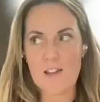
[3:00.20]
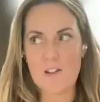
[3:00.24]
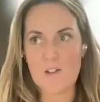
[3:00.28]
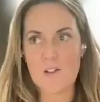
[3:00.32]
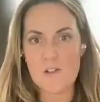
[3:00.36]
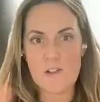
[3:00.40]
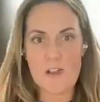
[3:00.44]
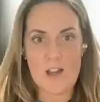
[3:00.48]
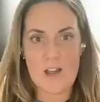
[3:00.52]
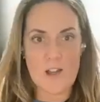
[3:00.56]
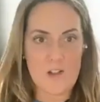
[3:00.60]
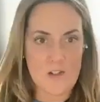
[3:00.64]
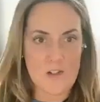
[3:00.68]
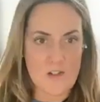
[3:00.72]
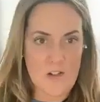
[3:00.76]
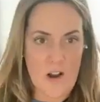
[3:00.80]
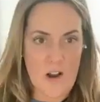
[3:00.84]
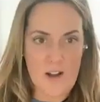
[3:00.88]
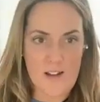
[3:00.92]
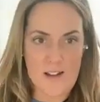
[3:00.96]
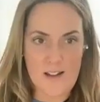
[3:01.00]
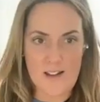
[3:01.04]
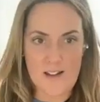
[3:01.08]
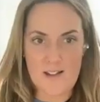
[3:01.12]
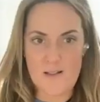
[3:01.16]
I understand you're
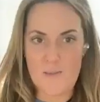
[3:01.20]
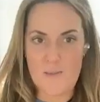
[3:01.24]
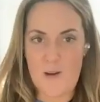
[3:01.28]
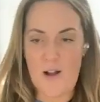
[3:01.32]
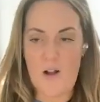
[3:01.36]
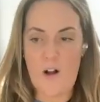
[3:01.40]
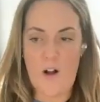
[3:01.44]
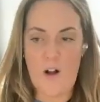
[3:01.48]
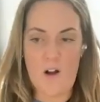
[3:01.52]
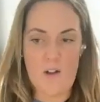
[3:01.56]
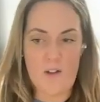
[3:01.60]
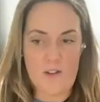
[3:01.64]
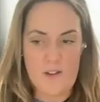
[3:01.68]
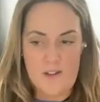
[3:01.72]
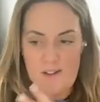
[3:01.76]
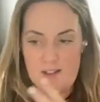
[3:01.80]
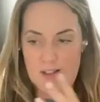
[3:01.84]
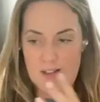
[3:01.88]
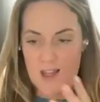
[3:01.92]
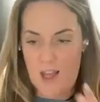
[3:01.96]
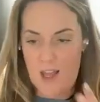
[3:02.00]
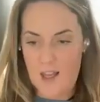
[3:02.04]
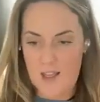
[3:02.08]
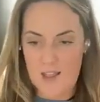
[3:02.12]
talking about all these